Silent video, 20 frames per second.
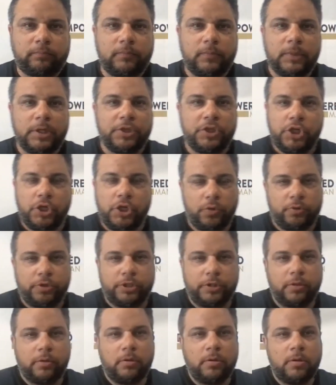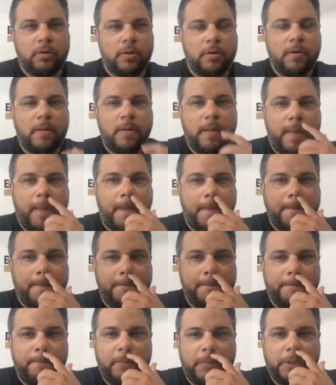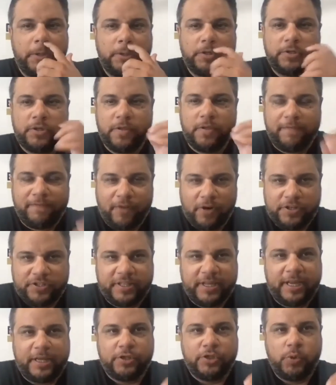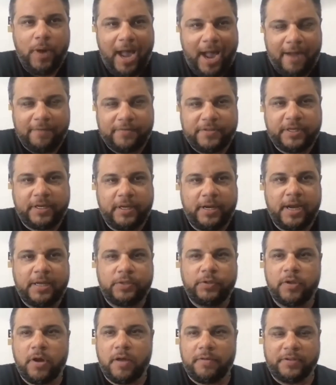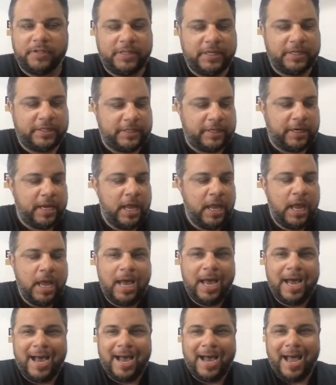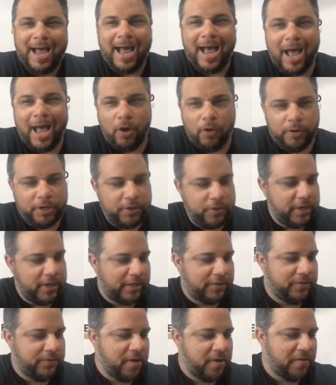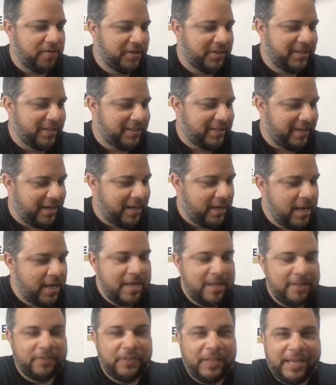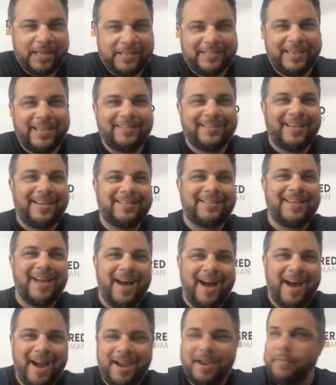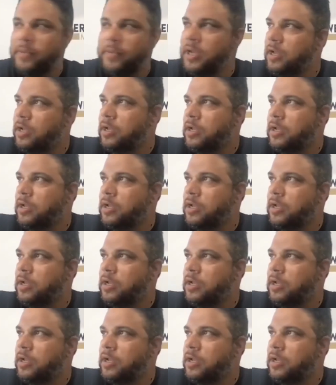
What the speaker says: It's huge. So the first thing is you have to connect to the authenticity. How do you connect to the authenticity? This takes time.